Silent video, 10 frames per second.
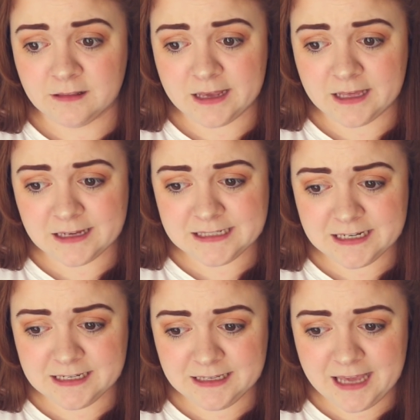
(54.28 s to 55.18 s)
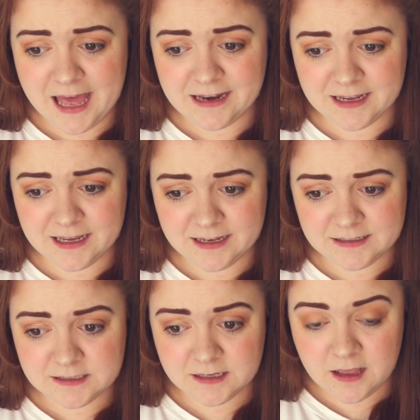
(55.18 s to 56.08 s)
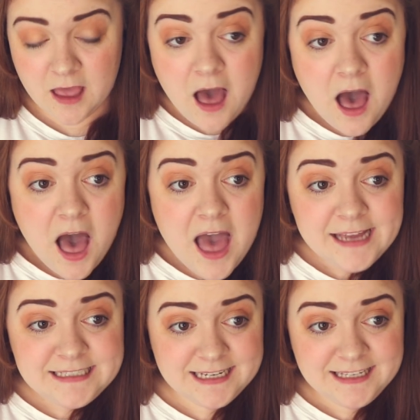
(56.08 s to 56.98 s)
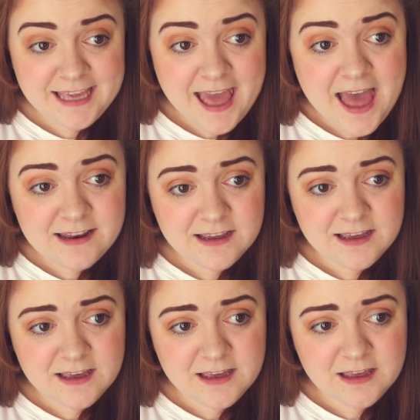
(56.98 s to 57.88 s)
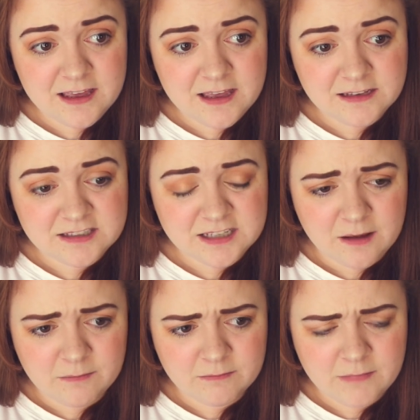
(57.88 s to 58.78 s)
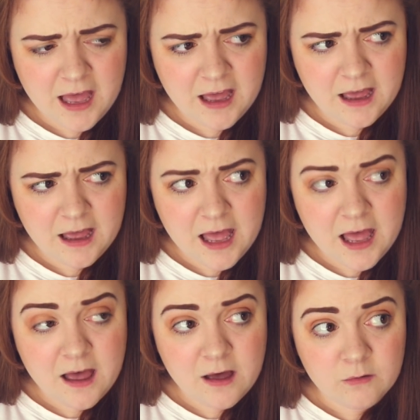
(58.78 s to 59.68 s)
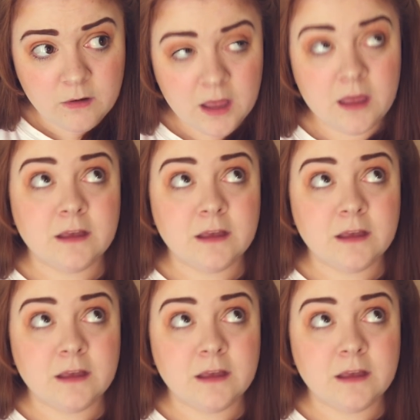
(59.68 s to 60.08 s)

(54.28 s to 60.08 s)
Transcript: Like I didn't get it. I didn't get it somehow.